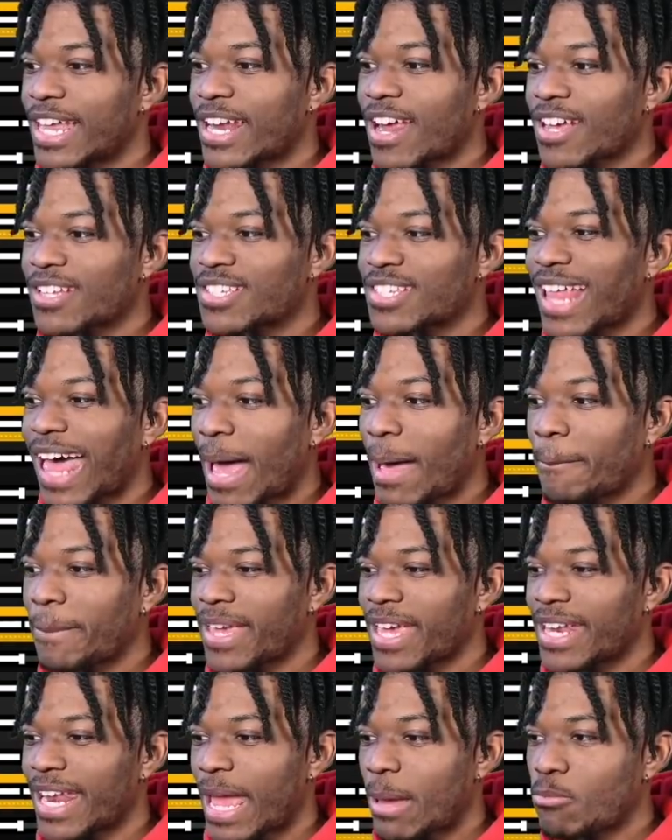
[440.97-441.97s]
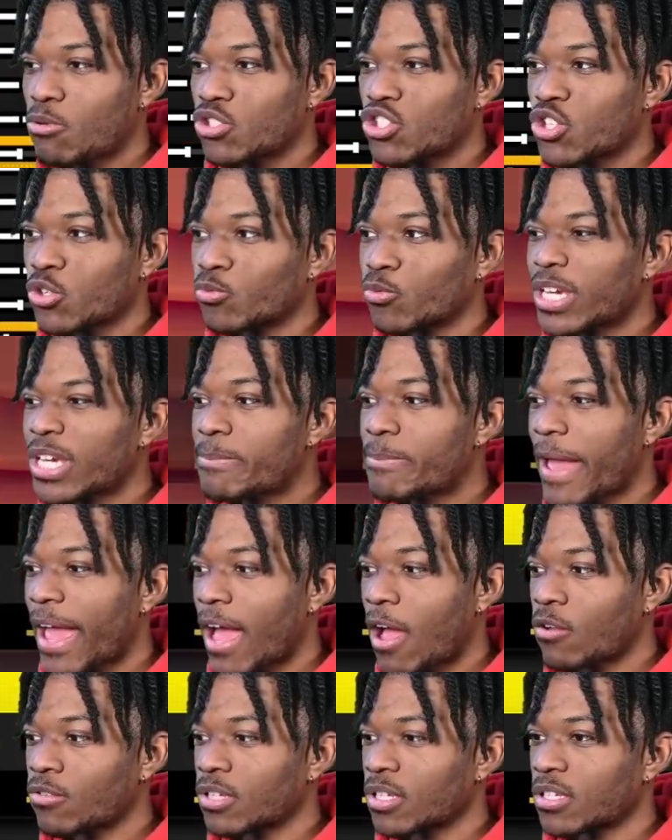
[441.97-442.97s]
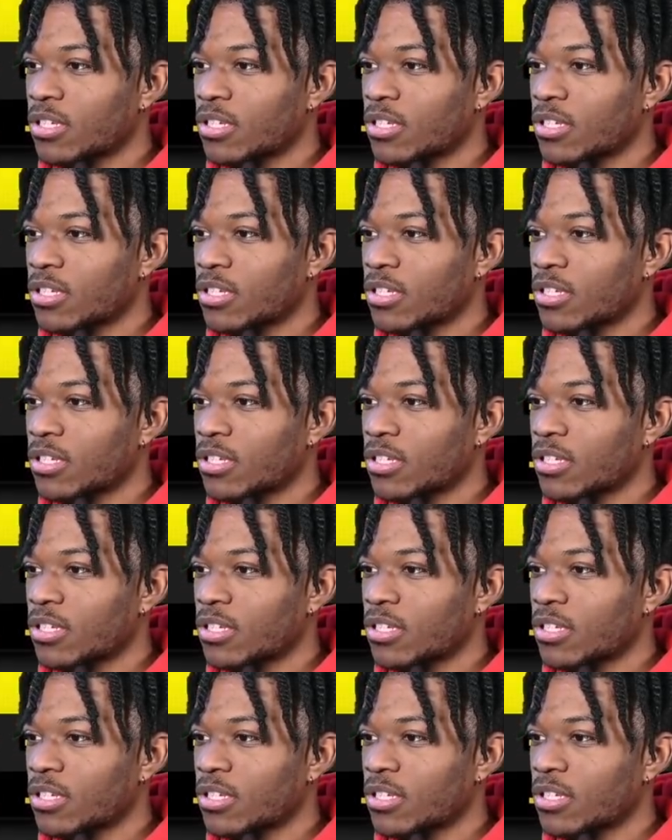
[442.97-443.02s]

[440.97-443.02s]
us not being able to rebound